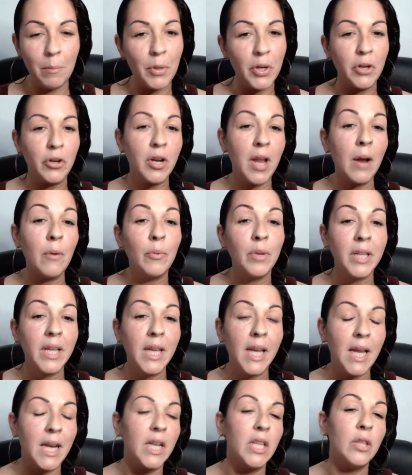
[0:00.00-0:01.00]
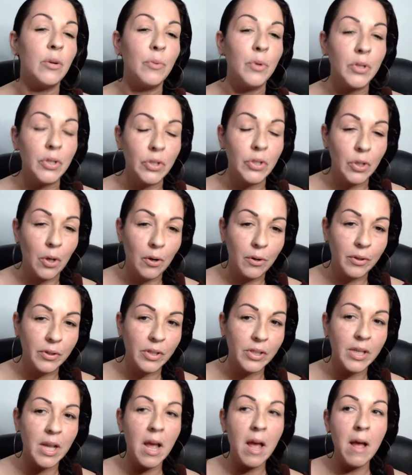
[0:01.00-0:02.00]
but you're not really getting the
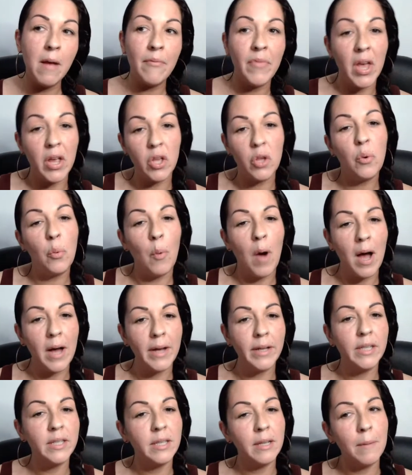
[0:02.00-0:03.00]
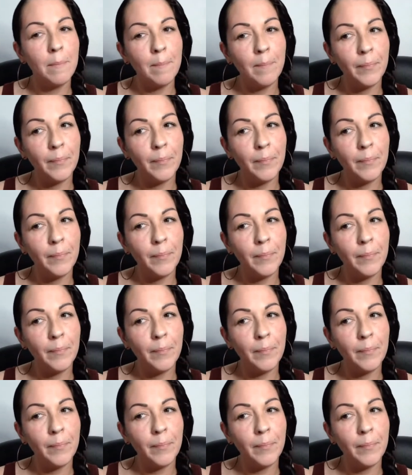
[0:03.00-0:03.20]
results that you want,